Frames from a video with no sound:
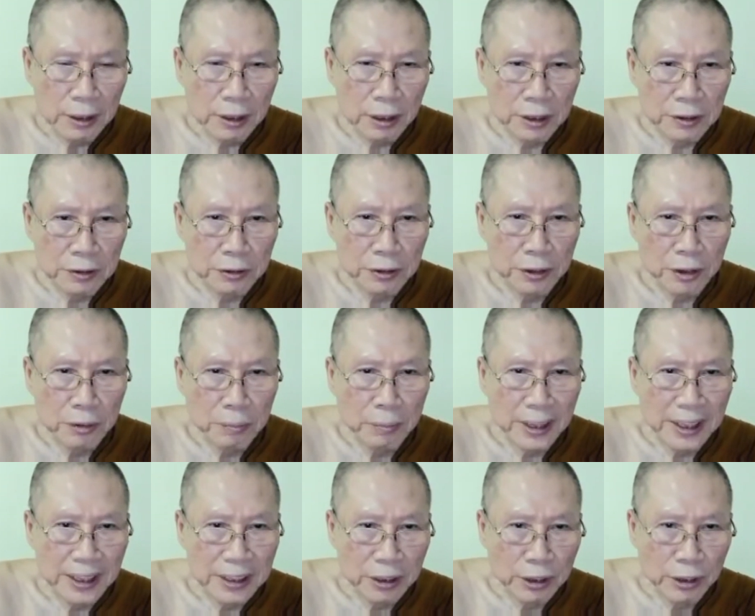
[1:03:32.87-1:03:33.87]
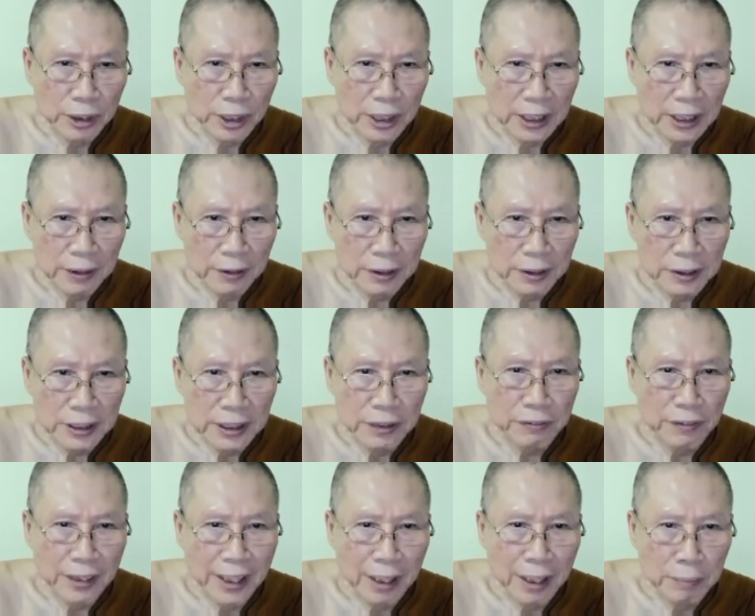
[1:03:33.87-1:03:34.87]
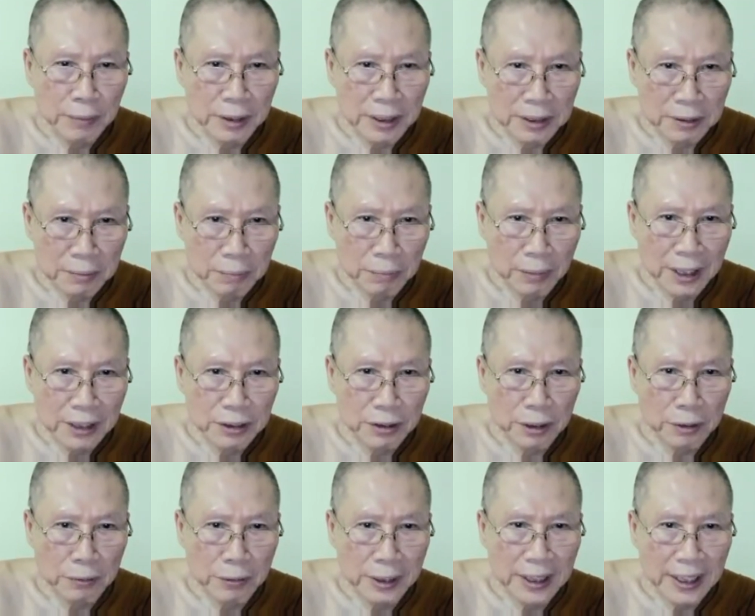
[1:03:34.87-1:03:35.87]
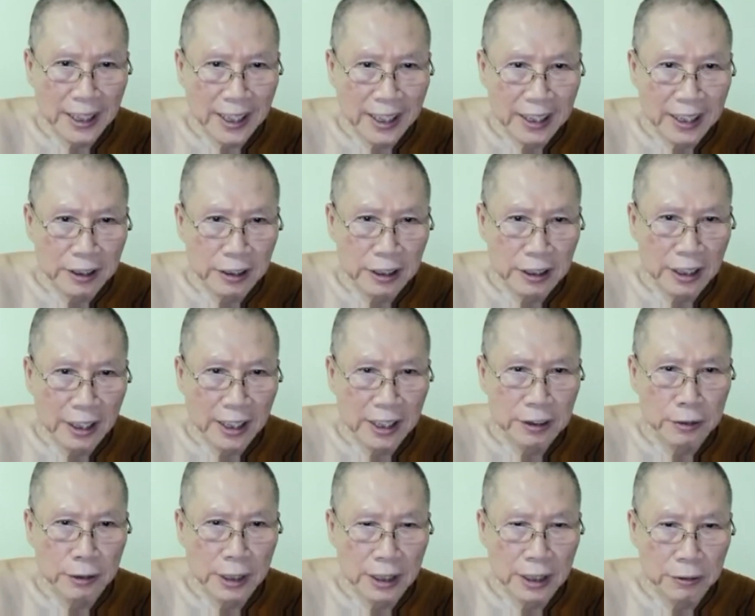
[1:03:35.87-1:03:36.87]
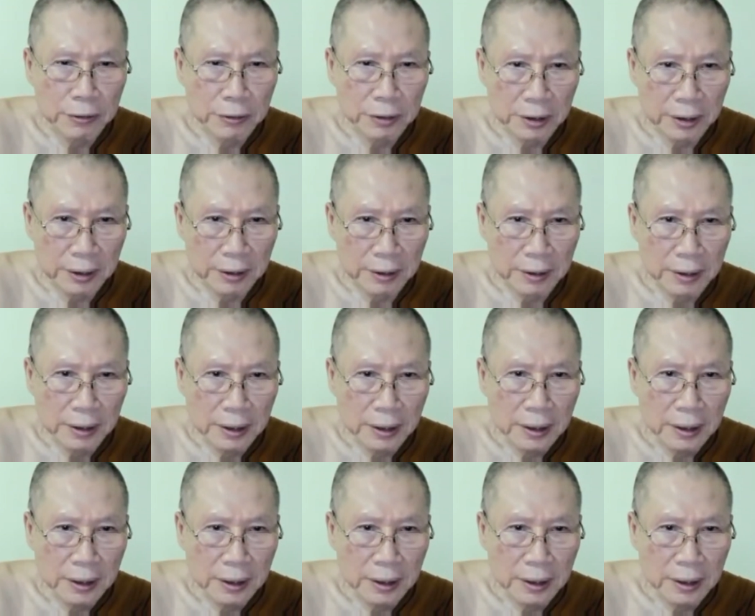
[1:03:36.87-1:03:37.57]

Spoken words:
controlled by your defilement, by your greed, hatred, and delusion.